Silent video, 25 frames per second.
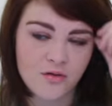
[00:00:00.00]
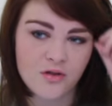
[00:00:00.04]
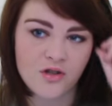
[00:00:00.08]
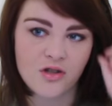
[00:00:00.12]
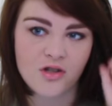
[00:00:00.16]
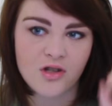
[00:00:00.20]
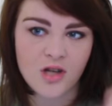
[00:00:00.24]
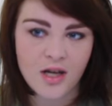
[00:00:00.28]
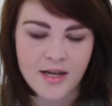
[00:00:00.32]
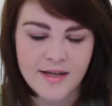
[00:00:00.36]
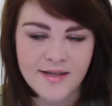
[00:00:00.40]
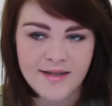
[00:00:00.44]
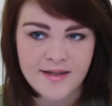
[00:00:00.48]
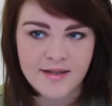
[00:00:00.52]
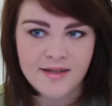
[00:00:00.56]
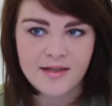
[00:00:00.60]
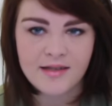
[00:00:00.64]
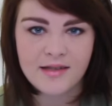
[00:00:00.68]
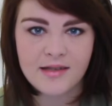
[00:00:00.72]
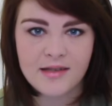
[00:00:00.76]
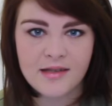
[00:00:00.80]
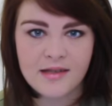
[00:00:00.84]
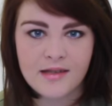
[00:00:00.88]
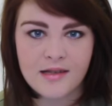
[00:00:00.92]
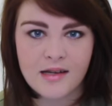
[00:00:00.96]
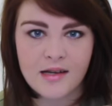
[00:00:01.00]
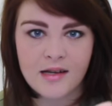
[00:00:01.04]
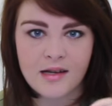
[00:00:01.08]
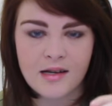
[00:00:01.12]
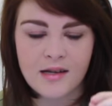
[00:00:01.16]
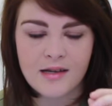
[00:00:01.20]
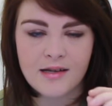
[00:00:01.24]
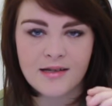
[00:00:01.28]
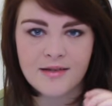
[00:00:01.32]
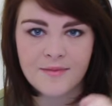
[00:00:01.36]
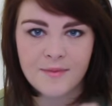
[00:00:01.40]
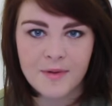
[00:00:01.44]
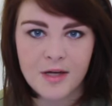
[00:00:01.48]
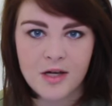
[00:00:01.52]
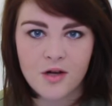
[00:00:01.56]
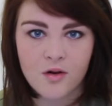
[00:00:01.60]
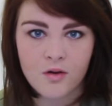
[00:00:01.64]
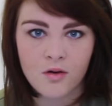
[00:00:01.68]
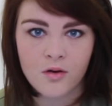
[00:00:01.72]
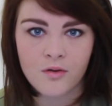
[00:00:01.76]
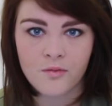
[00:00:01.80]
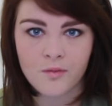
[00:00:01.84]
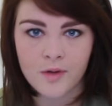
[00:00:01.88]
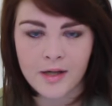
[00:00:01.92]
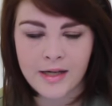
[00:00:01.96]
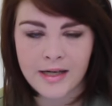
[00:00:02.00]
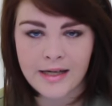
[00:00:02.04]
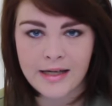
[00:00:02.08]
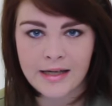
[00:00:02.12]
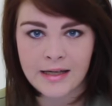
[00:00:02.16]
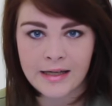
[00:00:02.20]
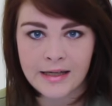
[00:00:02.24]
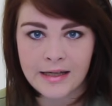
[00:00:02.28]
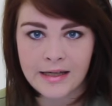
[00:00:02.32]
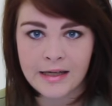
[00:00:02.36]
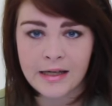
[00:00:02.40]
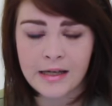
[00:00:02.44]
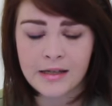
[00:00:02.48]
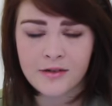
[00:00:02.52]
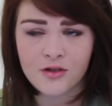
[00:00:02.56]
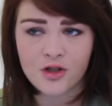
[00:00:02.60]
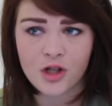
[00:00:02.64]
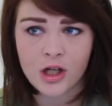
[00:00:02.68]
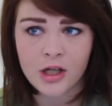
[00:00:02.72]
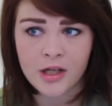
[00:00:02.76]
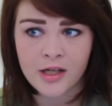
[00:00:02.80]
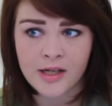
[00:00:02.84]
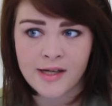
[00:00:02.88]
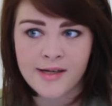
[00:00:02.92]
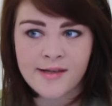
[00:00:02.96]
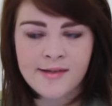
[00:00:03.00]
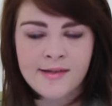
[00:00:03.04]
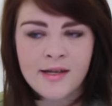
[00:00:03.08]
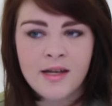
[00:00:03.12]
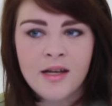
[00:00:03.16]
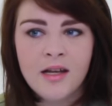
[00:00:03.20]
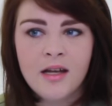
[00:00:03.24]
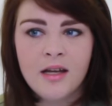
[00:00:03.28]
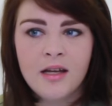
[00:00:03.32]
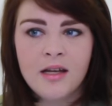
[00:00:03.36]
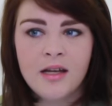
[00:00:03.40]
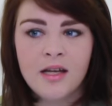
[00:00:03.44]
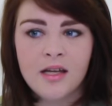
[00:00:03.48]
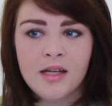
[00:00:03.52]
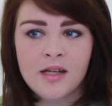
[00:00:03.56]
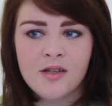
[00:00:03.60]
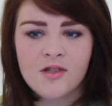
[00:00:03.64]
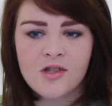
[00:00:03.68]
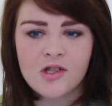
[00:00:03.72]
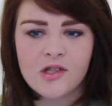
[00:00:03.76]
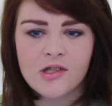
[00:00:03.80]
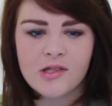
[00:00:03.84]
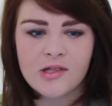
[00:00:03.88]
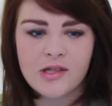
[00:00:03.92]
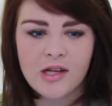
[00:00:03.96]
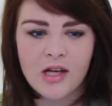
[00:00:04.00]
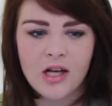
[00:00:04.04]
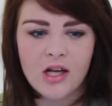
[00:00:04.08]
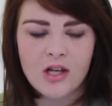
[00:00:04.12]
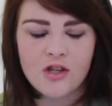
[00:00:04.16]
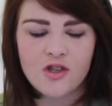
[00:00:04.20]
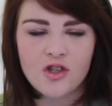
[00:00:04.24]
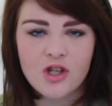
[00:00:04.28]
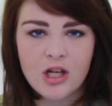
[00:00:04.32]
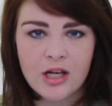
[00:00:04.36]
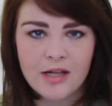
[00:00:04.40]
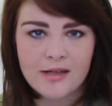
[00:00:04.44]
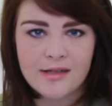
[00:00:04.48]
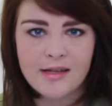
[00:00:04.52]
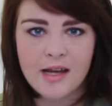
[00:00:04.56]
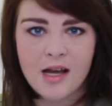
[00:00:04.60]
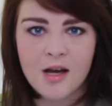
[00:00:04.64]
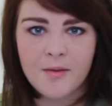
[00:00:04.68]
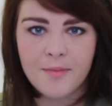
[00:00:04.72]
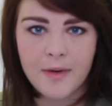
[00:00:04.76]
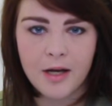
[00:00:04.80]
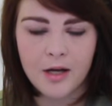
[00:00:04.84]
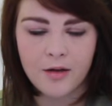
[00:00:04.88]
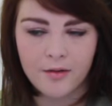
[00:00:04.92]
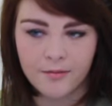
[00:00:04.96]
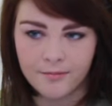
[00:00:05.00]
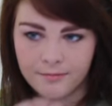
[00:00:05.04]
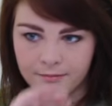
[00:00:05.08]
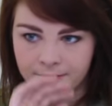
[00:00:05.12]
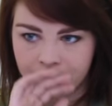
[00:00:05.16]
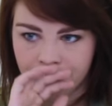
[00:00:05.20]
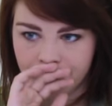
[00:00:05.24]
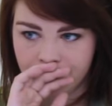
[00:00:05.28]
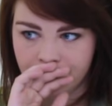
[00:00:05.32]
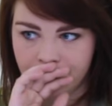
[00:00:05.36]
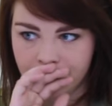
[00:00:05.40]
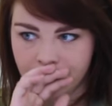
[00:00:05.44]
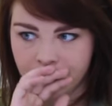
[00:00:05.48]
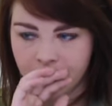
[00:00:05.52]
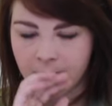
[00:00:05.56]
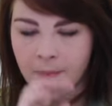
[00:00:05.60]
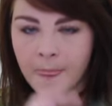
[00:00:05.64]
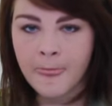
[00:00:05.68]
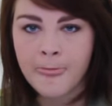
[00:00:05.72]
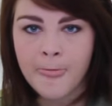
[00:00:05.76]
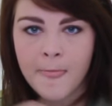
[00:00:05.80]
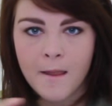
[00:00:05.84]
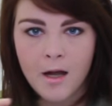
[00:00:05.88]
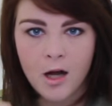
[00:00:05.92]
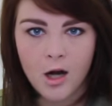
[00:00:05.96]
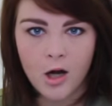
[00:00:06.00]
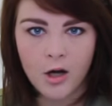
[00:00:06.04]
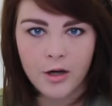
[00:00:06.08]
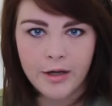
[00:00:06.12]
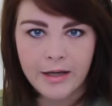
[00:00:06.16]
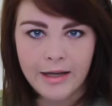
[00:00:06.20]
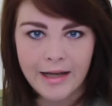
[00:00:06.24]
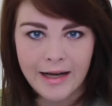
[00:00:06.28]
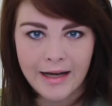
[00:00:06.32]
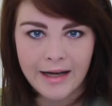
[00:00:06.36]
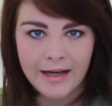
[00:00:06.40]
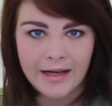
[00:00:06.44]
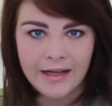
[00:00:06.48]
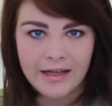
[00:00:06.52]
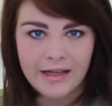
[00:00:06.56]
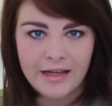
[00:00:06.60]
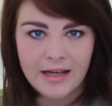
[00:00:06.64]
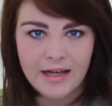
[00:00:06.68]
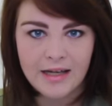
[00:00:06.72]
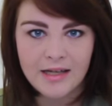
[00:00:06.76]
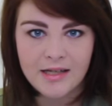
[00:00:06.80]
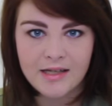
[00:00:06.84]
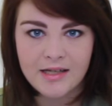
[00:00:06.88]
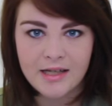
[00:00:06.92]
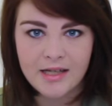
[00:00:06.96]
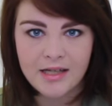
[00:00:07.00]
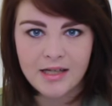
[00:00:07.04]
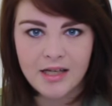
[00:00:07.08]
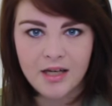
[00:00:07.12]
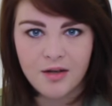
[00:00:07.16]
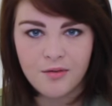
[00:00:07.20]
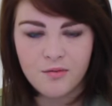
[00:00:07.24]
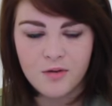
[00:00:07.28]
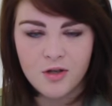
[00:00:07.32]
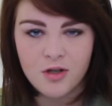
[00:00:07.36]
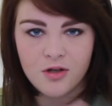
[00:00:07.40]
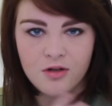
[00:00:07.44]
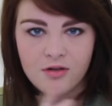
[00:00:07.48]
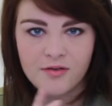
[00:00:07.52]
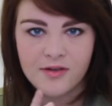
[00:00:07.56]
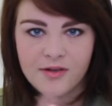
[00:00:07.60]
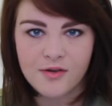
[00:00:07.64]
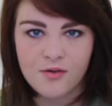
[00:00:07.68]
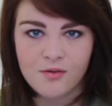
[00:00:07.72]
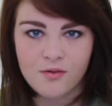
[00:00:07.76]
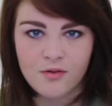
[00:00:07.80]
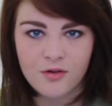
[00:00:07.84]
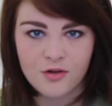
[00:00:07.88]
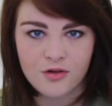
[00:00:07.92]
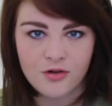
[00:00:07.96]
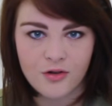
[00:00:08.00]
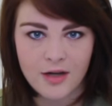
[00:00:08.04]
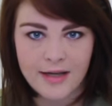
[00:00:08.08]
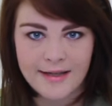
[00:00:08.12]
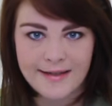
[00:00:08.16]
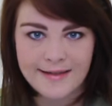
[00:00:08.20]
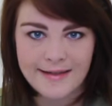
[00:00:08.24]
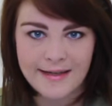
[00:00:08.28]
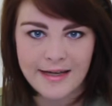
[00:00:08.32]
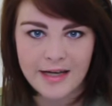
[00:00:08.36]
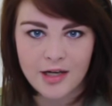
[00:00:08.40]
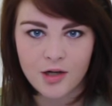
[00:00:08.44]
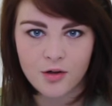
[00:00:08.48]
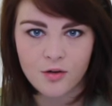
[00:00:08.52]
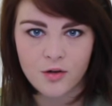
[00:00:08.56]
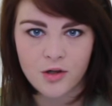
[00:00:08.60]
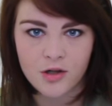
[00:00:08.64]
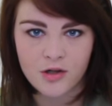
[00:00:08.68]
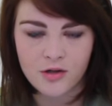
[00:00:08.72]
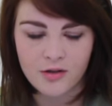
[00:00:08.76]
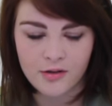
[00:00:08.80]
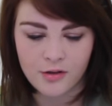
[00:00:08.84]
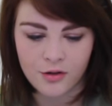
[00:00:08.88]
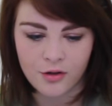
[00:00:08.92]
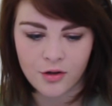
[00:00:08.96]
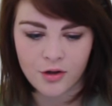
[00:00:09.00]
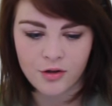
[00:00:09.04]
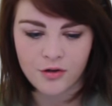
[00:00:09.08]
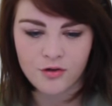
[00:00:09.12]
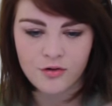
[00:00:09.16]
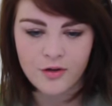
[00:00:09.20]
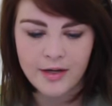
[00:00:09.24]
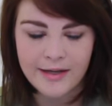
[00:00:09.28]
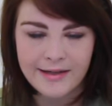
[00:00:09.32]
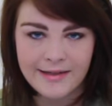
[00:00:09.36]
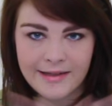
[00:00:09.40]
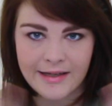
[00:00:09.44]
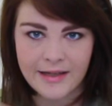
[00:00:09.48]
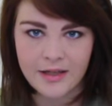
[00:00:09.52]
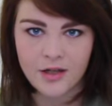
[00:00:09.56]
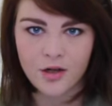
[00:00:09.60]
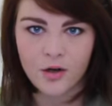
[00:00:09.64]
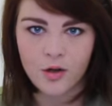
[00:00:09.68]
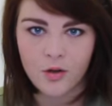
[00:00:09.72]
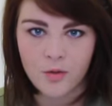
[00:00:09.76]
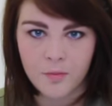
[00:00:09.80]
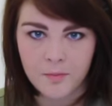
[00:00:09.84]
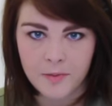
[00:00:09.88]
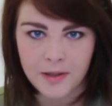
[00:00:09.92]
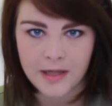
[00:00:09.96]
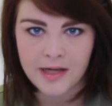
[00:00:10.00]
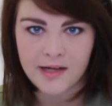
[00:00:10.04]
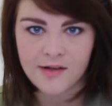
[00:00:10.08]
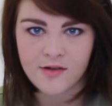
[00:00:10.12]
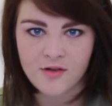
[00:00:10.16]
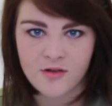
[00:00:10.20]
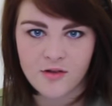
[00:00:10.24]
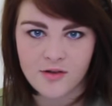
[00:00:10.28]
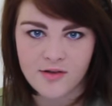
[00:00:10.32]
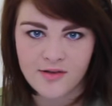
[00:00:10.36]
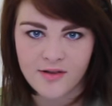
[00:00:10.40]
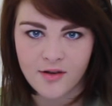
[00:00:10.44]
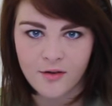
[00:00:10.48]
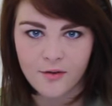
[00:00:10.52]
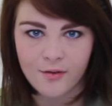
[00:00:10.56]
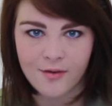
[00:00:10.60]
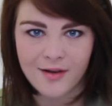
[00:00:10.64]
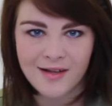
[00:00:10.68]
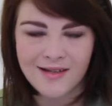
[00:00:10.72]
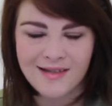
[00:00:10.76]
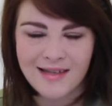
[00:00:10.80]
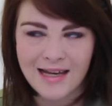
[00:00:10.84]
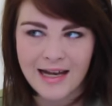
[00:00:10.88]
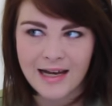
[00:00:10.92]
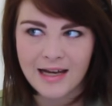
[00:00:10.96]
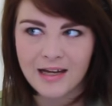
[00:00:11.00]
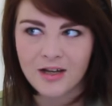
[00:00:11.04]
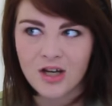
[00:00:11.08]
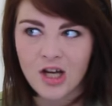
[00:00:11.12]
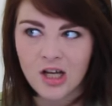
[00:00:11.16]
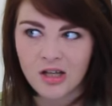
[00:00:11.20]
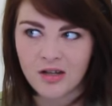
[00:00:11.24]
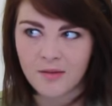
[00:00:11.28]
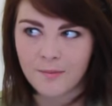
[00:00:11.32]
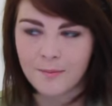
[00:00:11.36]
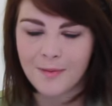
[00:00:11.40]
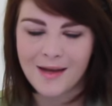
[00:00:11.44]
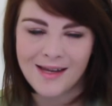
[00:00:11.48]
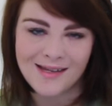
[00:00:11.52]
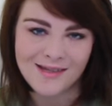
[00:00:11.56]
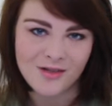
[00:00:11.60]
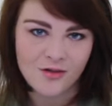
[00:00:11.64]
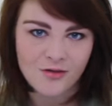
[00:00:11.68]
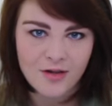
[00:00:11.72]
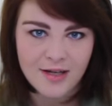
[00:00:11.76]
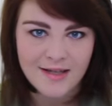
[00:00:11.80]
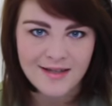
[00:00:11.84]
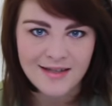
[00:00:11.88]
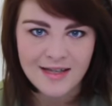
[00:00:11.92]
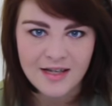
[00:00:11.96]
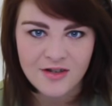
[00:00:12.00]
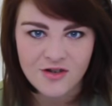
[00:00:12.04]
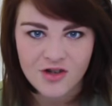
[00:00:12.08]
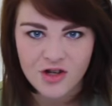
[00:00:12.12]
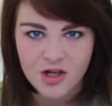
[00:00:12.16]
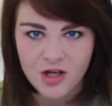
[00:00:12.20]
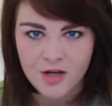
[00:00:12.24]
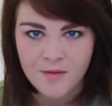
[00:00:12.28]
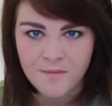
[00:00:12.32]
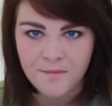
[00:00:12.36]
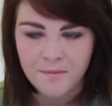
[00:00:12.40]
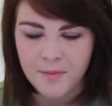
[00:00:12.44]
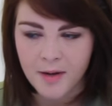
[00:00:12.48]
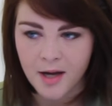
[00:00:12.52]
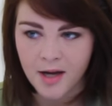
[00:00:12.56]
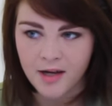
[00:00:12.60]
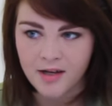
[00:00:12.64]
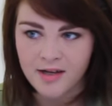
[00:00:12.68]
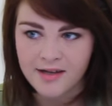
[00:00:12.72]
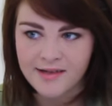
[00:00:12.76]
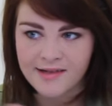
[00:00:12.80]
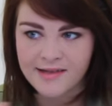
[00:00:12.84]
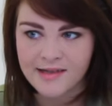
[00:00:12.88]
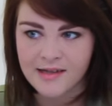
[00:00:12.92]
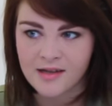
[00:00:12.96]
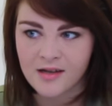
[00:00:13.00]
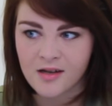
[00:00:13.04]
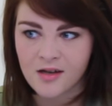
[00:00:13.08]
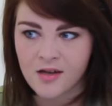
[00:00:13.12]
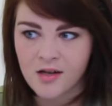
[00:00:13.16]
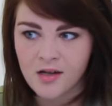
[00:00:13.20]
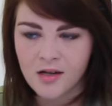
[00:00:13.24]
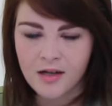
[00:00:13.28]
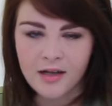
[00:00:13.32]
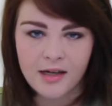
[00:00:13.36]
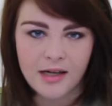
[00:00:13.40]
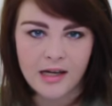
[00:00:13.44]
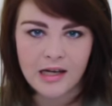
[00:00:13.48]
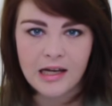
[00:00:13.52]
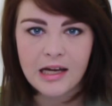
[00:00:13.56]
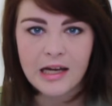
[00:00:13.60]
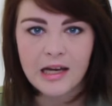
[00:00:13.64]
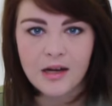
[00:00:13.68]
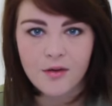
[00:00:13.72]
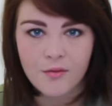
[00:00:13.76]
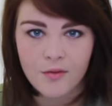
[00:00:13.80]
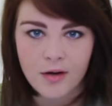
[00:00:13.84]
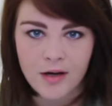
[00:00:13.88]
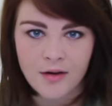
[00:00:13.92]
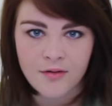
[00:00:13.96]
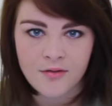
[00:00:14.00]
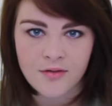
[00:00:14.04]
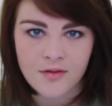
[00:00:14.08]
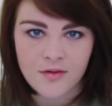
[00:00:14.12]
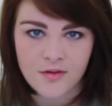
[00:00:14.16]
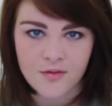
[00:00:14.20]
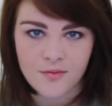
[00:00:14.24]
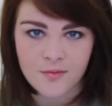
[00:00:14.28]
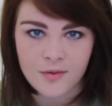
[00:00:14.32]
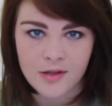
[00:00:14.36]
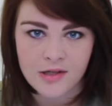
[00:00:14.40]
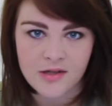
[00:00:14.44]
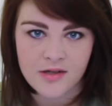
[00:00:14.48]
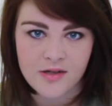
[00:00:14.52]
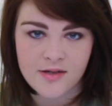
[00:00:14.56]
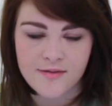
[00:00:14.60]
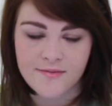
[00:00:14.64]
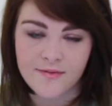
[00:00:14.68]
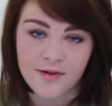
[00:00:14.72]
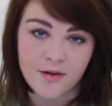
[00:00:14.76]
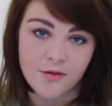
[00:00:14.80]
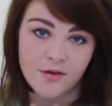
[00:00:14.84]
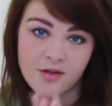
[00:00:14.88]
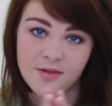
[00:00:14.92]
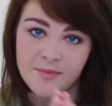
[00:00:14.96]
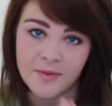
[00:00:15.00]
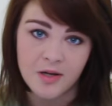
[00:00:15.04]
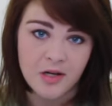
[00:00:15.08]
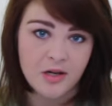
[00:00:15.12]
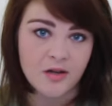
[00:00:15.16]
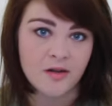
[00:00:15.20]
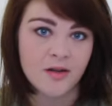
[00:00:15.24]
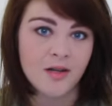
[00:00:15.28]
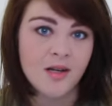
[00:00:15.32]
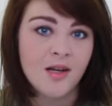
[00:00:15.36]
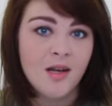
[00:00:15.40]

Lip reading: who doesn't speak or read any Chinese, he just checked Taobao online, and then he would use Google Translate, or you know, translate the whole page. So it's like not the best translation, but he still can get around, which is very smart.